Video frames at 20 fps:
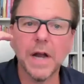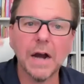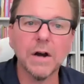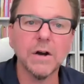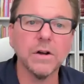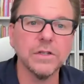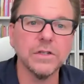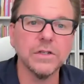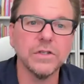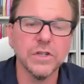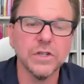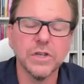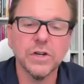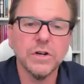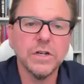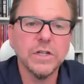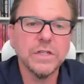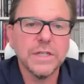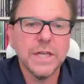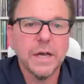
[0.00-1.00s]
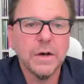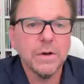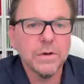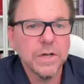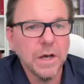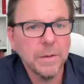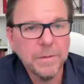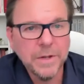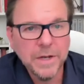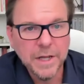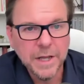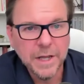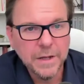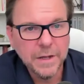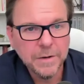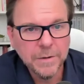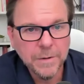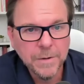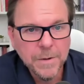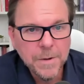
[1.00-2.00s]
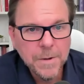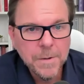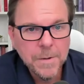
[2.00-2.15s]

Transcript: higher on the security scale coming in,